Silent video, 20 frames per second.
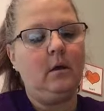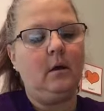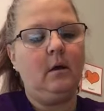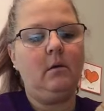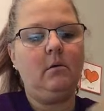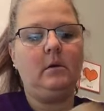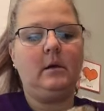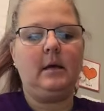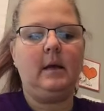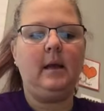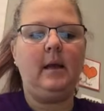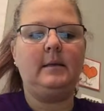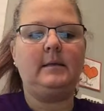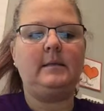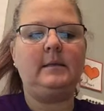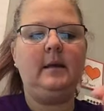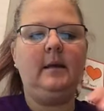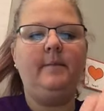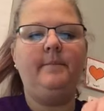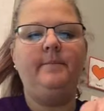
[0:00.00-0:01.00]
Okay,
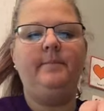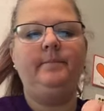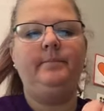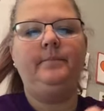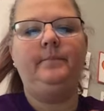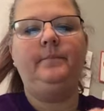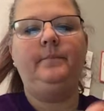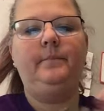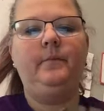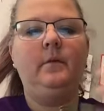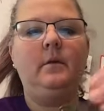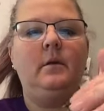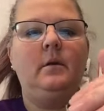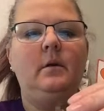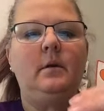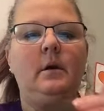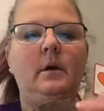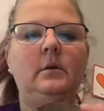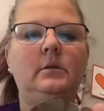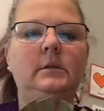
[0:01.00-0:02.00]
see?
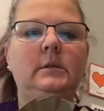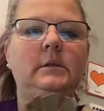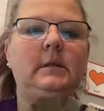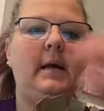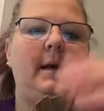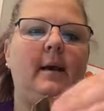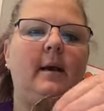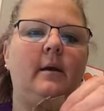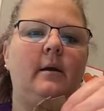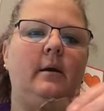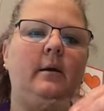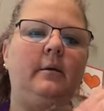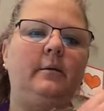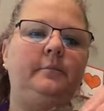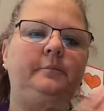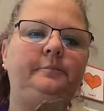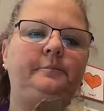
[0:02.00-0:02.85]
Here's his hair.